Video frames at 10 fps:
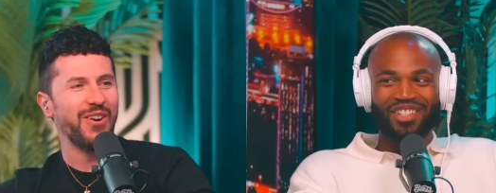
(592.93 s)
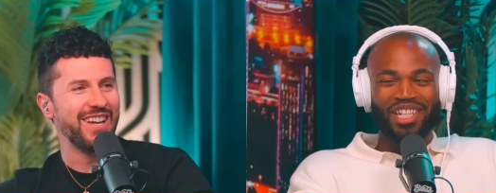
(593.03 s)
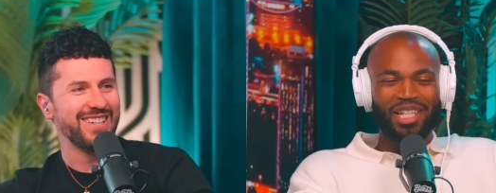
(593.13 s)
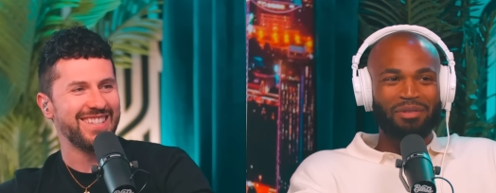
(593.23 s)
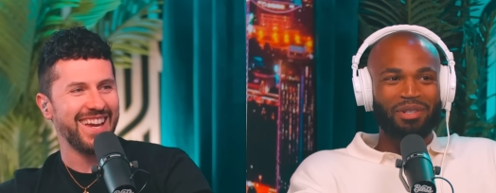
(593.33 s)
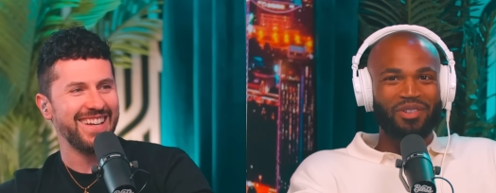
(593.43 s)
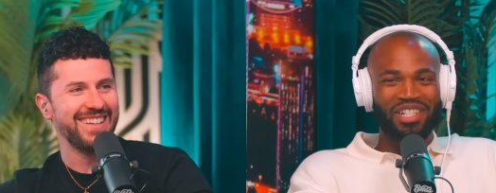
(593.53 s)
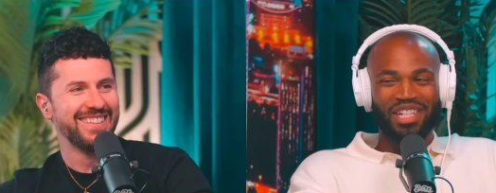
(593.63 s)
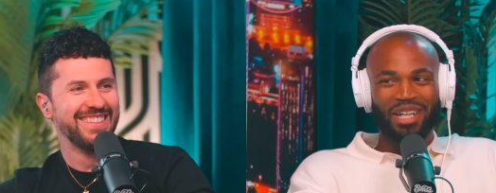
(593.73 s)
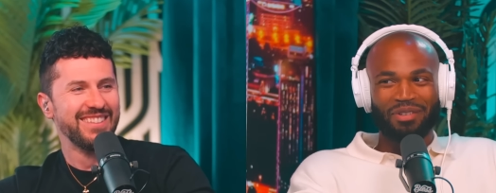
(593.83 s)
Speaker 1: you so texted me one
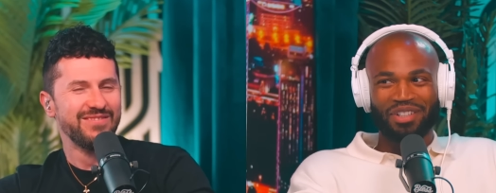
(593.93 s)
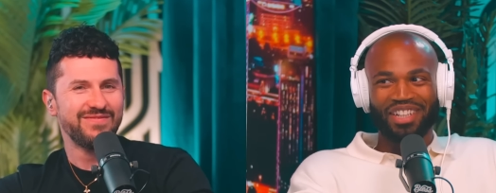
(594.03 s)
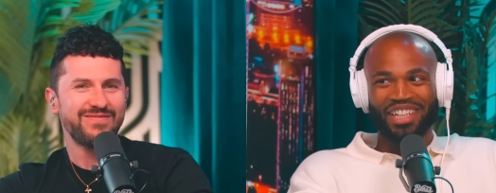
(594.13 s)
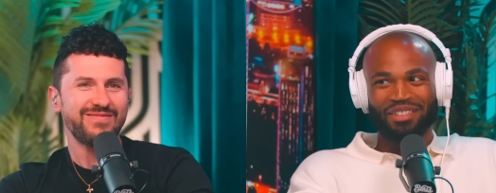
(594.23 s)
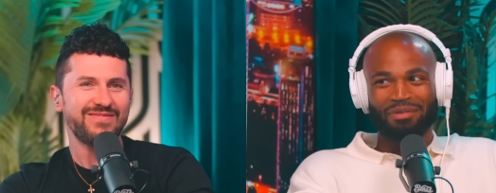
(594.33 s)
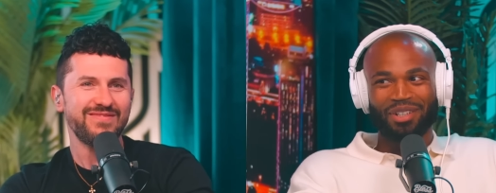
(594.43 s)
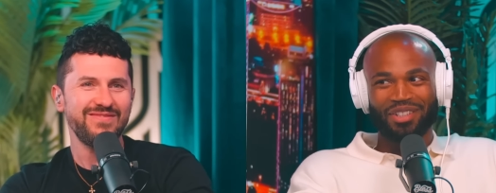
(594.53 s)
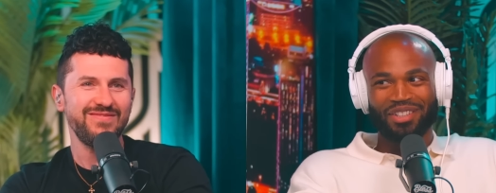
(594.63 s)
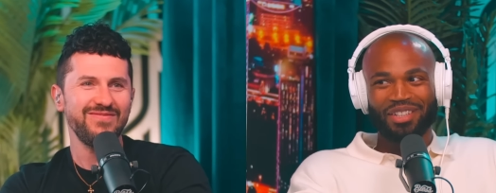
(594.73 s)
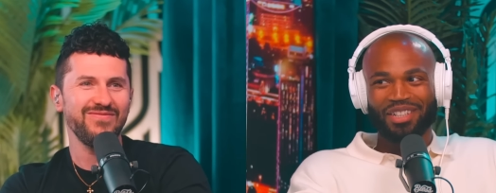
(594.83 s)
time. You're like, bro,
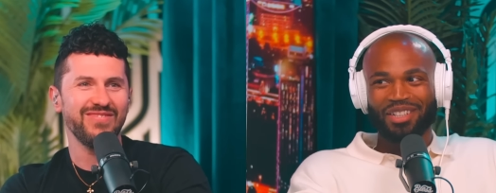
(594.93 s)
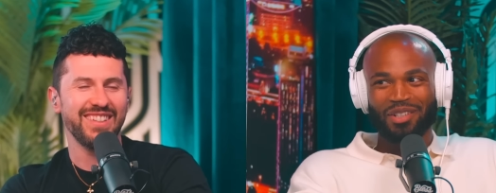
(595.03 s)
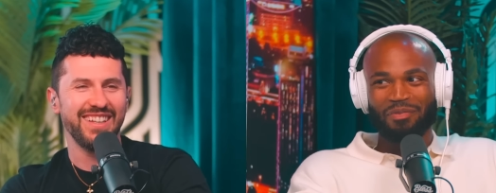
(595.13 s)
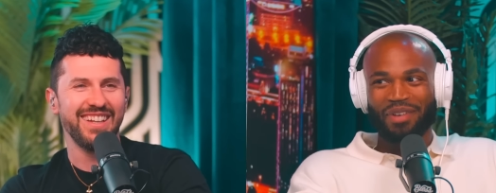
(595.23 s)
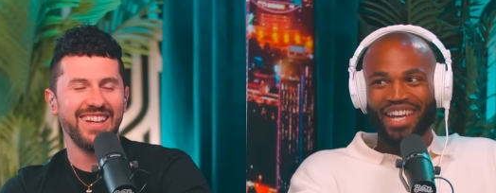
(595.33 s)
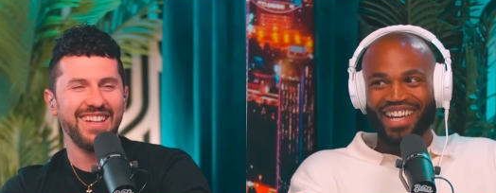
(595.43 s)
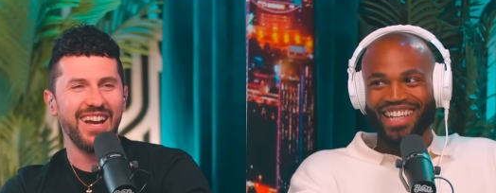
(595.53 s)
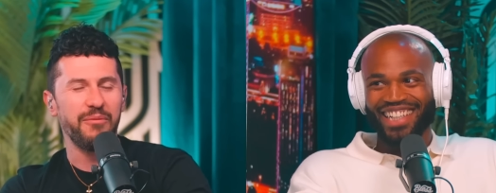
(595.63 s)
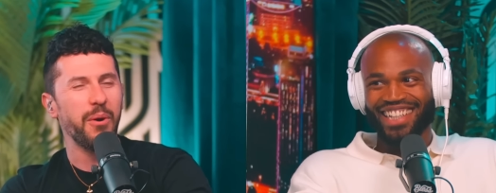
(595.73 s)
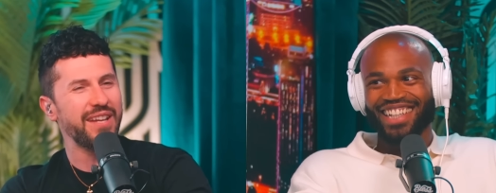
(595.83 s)
you look
Speaker 2: a little
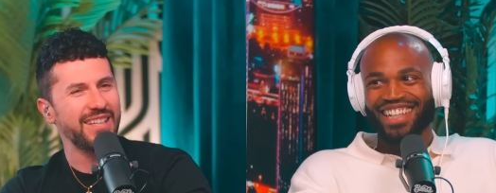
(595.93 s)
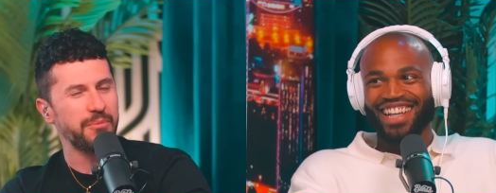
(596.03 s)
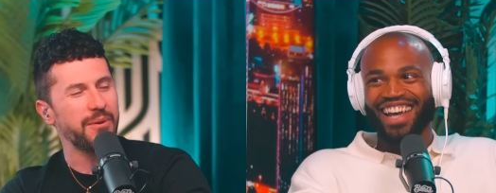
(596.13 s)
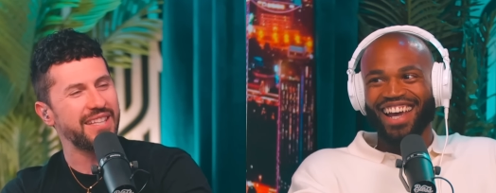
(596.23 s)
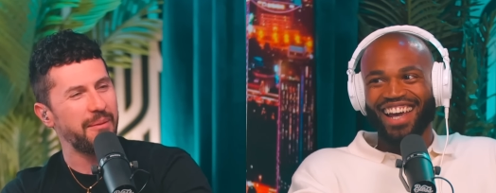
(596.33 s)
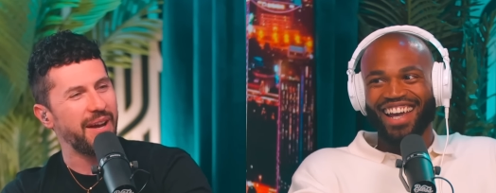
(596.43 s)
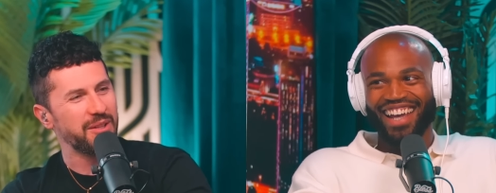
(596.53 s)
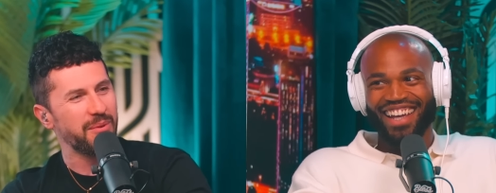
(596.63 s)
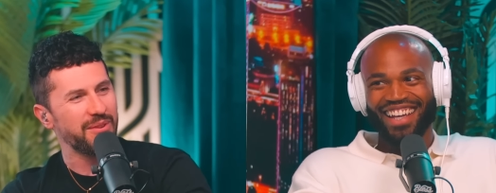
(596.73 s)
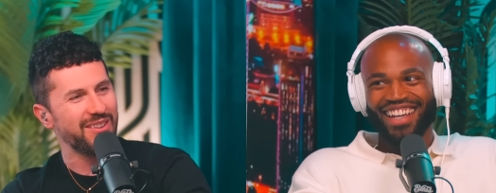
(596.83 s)
mad. Uh, what what was that about? Do
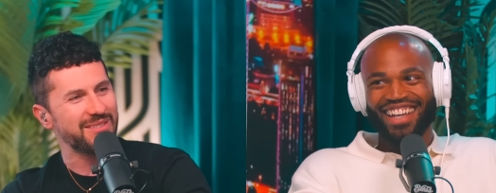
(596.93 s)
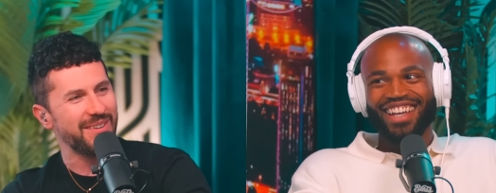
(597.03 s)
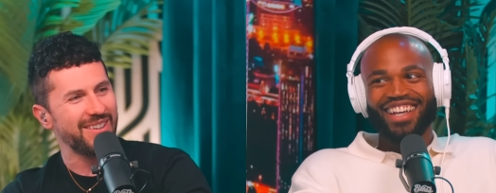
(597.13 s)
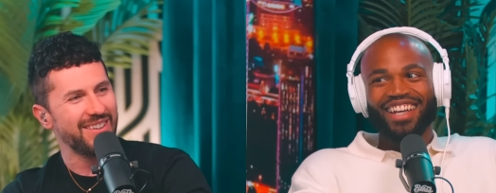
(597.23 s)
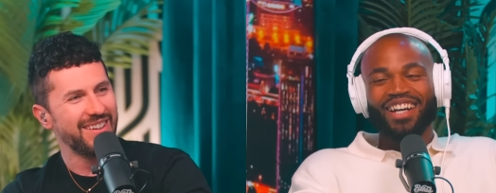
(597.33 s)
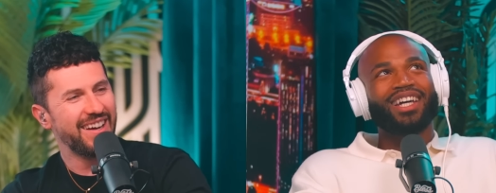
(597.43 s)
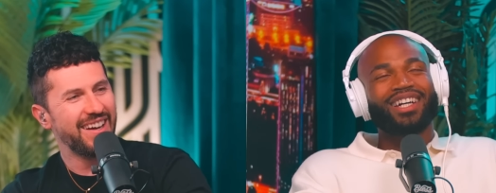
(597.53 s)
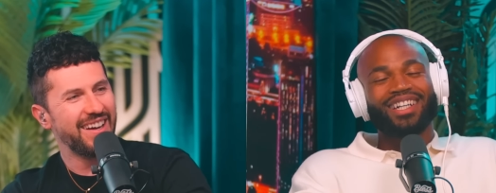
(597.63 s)
you remember what that was about?